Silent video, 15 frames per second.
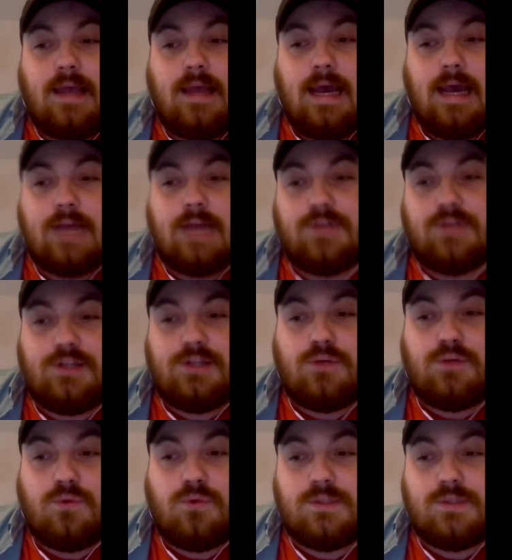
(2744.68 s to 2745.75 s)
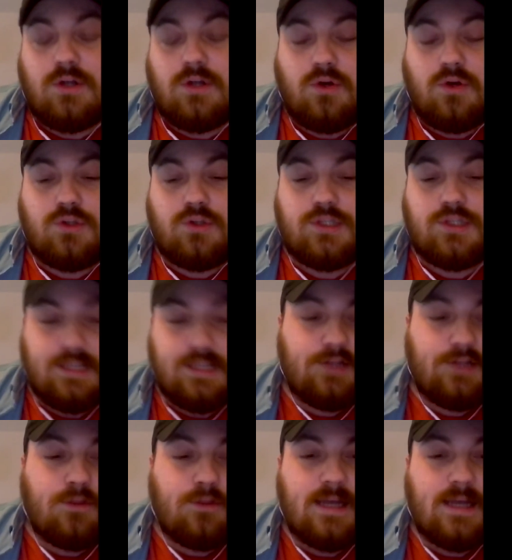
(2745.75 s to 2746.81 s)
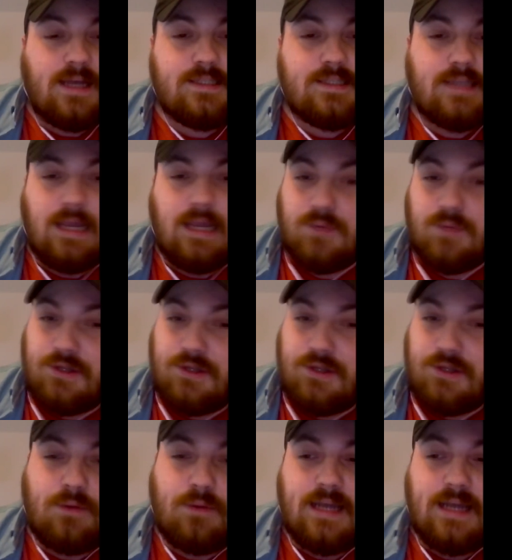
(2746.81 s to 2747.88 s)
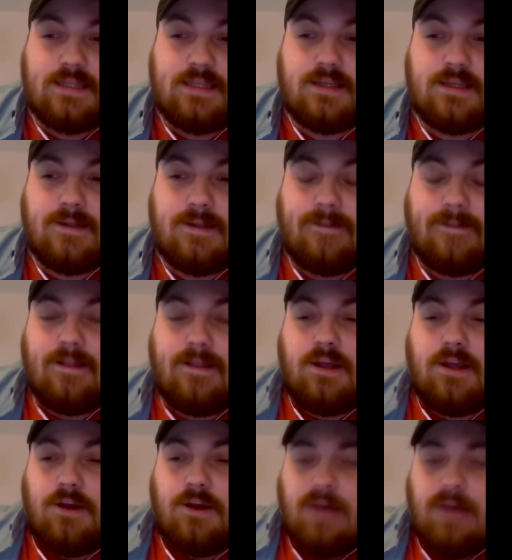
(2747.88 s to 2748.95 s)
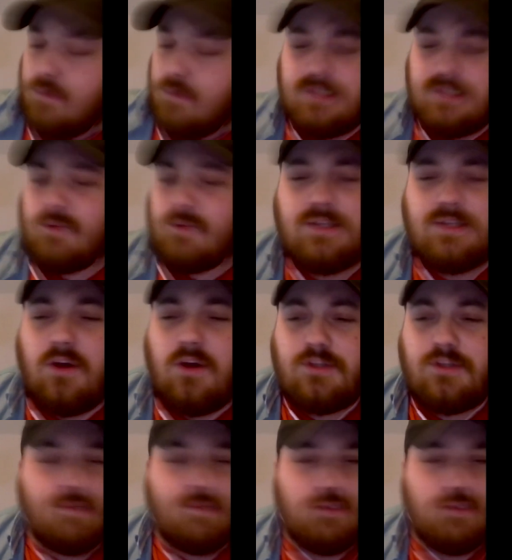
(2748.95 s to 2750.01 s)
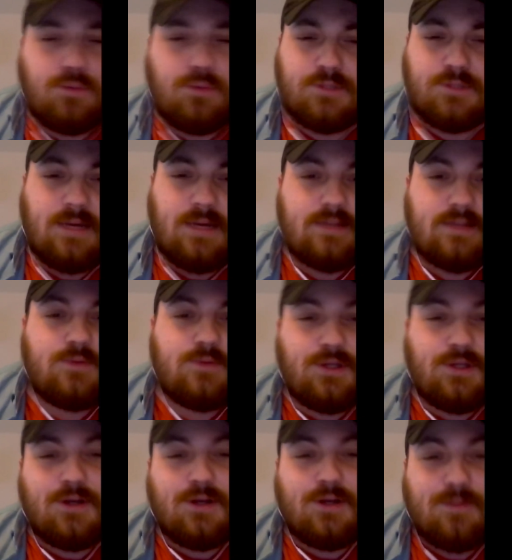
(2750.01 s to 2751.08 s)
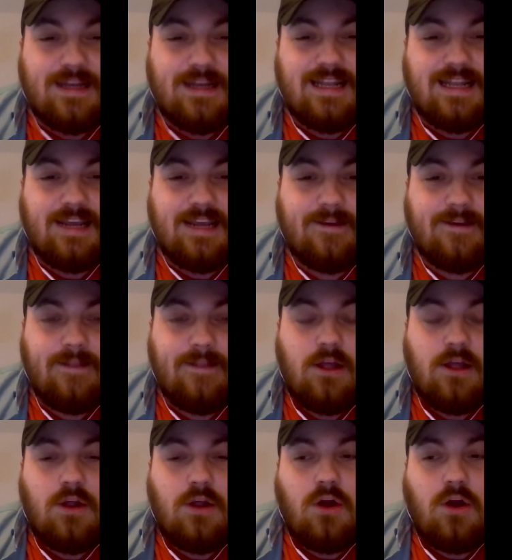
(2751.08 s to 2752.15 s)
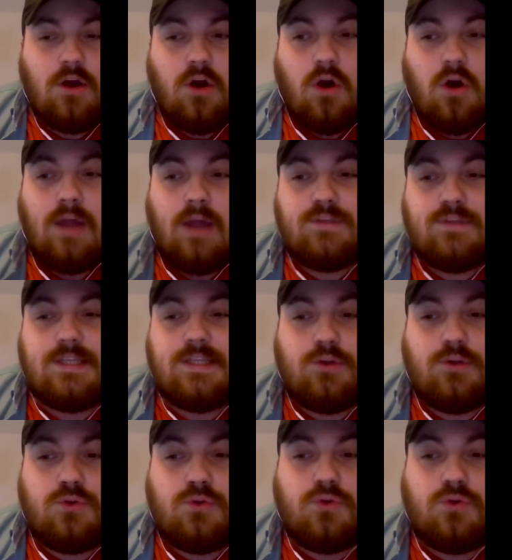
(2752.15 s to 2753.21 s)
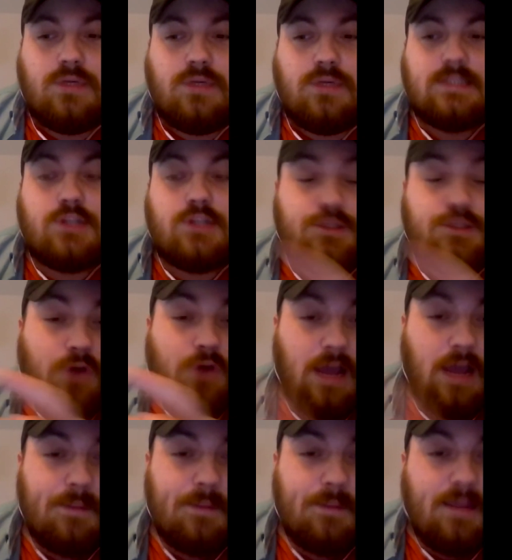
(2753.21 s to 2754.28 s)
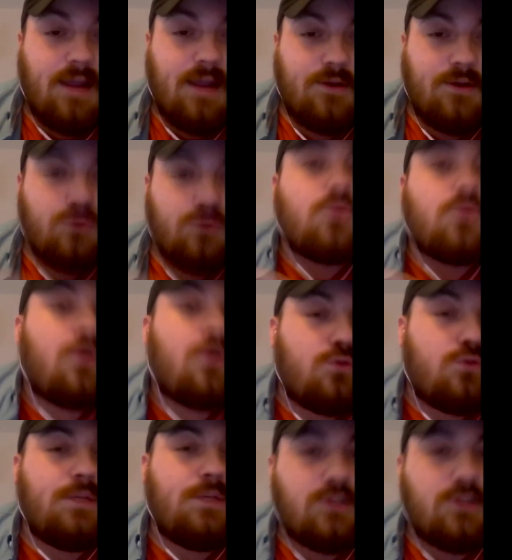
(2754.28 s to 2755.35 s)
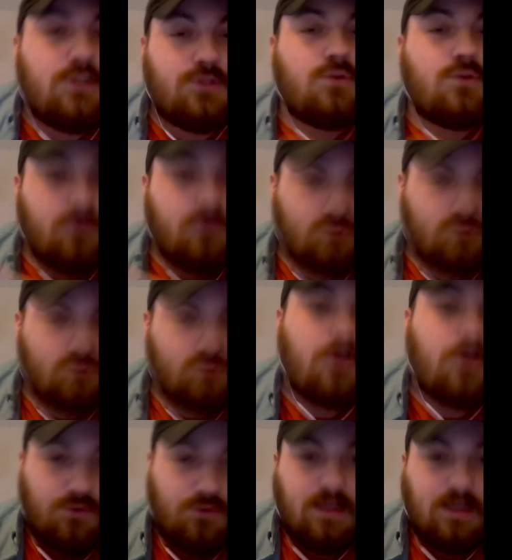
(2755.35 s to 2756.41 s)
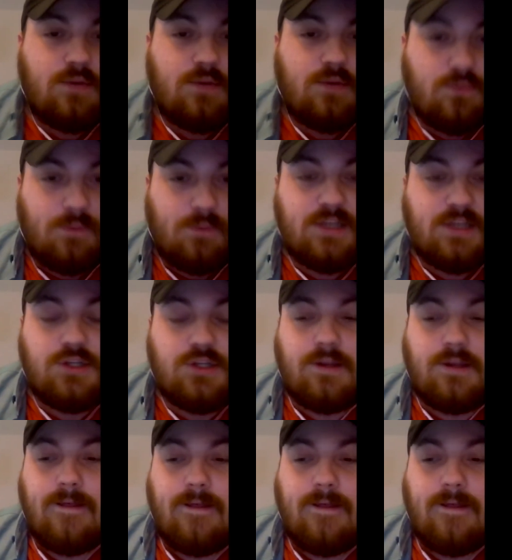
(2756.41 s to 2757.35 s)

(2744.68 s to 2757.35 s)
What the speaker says: I had an interview with our coach, Dean Thomas, and we talk about, it was awesome. He's super smart. We talk about everything you do is just for MMA. You don't want to be just a good striker, like we mentioned.